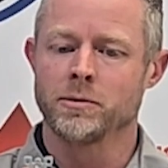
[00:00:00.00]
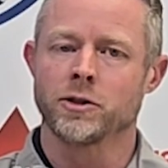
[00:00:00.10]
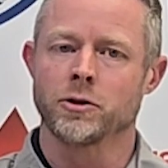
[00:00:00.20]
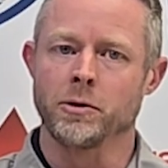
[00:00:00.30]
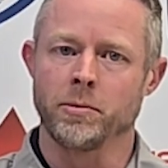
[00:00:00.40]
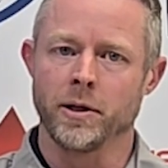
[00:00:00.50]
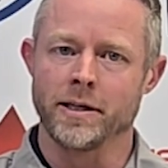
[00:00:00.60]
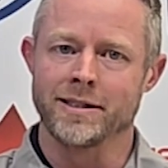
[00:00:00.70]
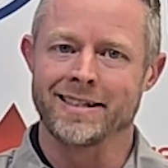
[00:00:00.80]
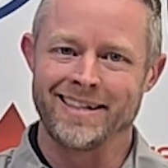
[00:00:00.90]
this will be
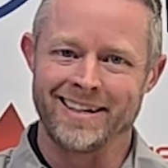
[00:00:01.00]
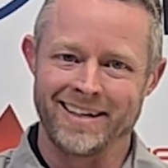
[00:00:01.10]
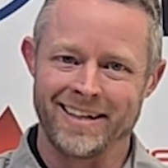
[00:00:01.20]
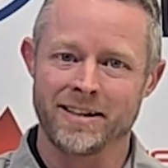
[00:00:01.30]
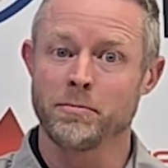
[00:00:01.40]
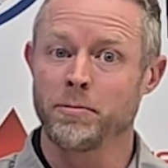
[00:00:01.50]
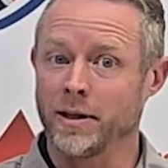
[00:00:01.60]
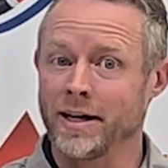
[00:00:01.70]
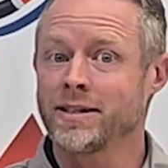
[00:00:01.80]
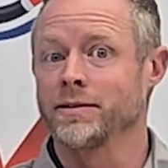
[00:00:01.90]
placed in
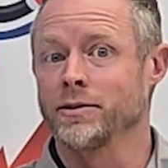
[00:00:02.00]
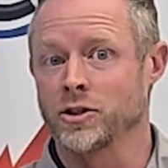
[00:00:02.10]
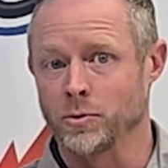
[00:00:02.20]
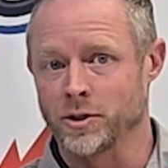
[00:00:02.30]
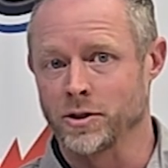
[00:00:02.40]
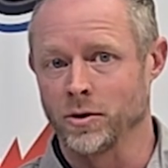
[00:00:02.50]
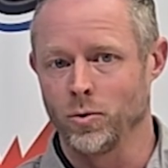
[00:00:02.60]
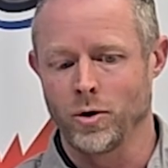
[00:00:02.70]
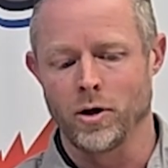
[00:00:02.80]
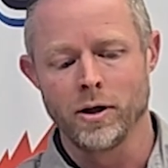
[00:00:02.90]
place of a switch in the
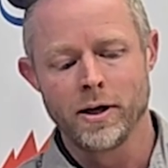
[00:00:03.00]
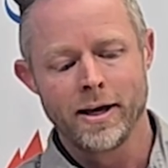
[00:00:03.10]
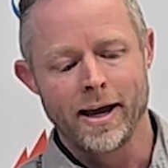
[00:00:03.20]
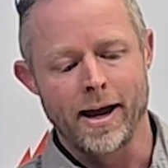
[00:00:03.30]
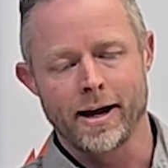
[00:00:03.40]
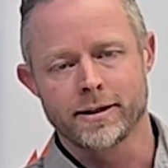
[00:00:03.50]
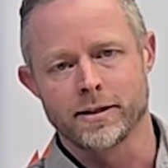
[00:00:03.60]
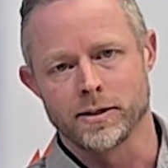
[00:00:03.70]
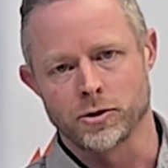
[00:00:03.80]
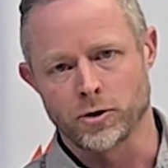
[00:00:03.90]
wall, acts
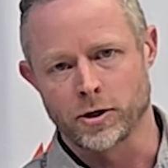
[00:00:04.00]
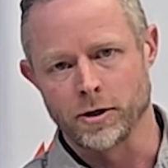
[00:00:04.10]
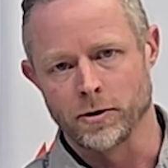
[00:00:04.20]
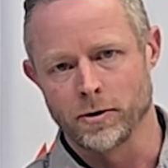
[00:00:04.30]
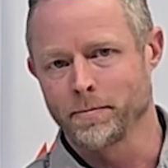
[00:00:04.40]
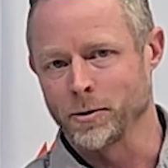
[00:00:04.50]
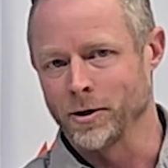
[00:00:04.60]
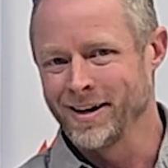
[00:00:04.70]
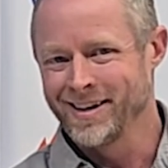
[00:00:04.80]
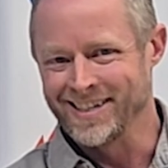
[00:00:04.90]
as a circuit
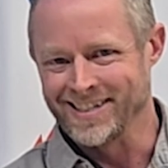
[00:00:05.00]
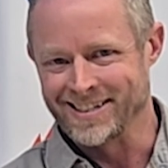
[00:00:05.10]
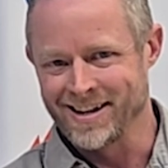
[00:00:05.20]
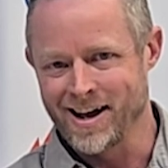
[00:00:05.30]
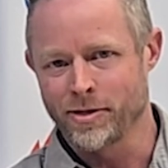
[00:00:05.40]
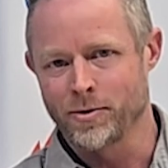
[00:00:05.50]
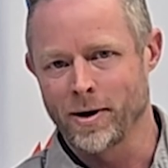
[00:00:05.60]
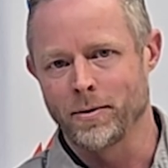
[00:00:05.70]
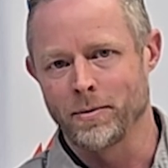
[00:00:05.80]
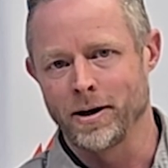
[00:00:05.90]
interrupter. It's not the
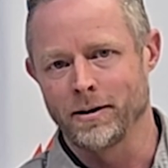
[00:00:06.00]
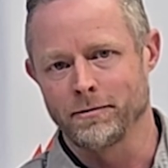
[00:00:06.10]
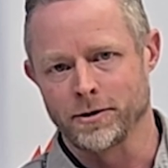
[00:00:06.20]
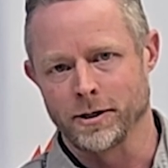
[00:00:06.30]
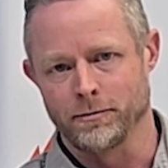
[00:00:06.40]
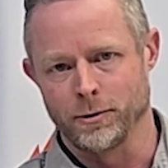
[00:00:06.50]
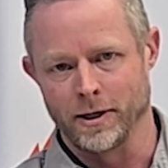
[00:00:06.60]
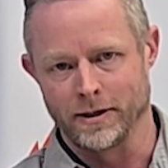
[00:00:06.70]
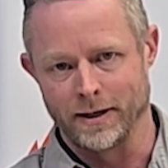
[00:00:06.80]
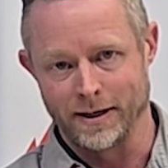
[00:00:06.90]
right rating for
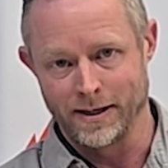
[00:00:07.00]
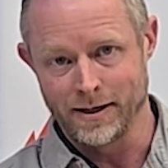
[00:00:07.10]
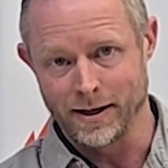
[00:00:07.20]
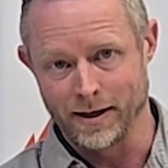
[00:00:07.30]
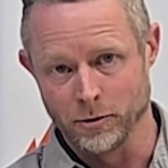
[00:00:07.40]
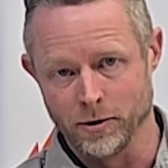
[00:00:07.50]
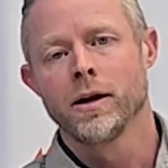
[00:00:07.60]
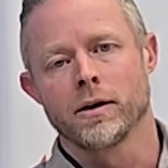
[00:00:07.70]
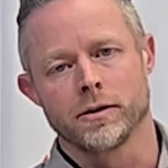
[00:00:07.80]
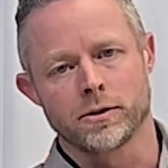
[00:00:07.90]
self-regulating heat cable.
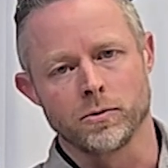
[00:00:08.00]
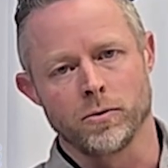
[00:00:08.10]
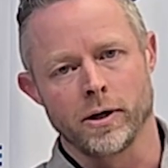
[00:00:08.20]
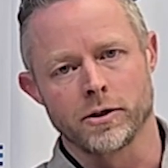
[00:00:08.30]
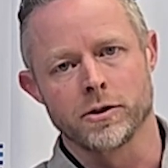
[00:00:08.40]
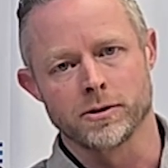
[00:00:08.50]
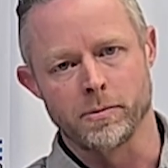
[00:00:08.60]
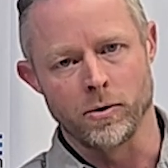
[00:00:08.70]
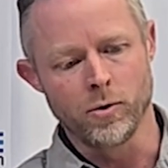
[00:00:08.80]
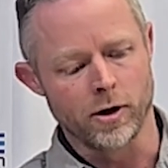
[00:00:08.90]
Constant wattage, this
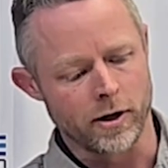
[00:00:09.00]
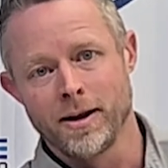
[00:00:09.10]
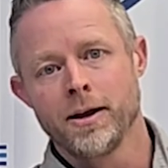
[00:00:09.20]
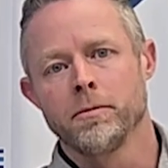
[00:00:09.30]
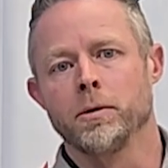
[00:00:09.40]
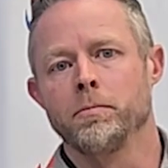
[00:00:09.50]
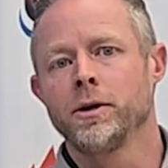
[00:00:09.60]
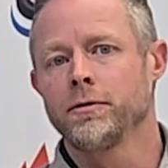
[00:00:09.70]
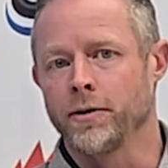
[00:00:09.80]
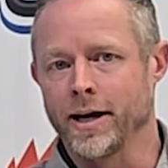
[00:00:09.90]
may work, but be
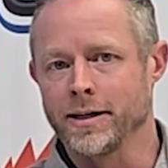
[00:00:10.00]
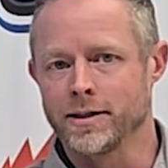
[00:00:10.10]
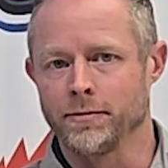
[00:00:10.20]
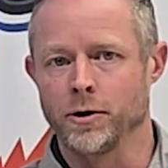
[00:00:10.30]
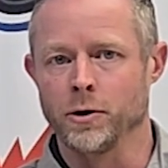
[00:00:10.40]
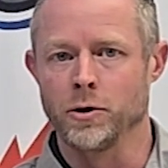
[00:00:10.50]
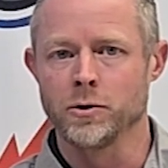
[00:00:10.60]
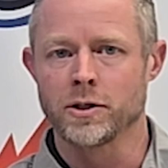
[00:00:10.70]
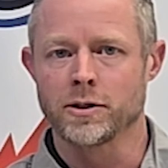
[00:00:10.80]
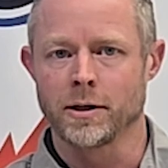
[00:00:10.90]
advised, if you're
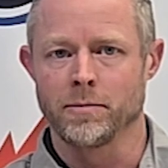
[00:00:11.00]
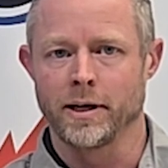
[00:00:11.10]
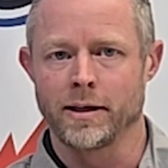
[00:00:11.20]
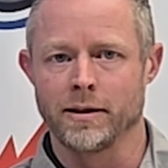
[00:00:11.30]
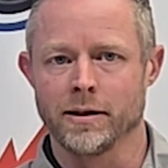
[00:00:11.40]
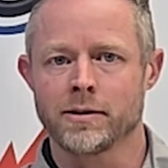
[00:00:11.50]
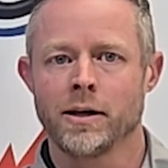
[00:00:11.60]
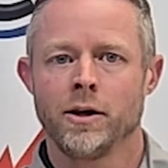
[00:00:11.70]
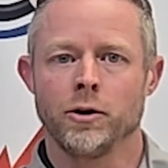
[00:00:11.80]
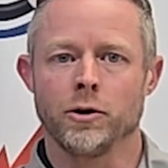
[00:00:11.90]
using something like this,
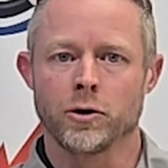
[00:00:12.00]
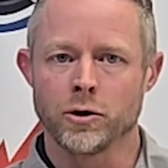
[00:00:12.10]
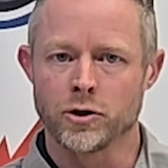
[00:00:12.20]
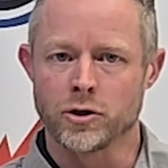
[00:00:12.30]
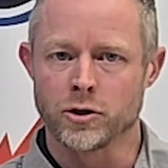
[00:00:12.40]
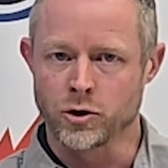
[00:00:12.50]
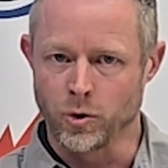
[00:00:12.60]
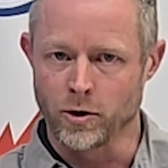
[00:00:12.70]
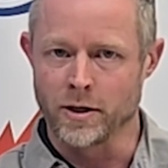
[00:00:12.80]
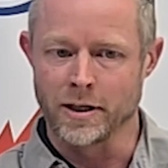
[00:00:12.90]
you could
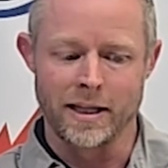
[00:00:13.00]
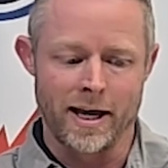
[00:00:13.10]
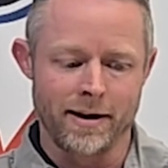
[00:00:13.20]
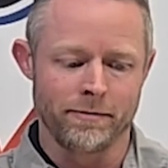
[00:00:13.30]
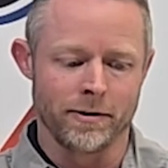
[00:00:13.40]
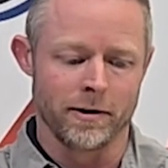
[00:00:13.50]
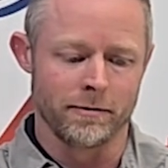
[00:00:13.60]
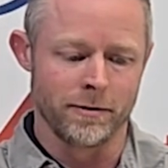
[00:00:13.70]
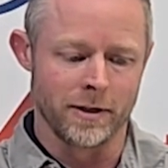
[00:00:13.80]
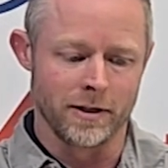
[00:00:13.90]
shorten the life
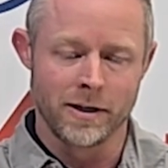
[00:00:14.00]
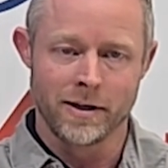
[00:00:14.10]
of the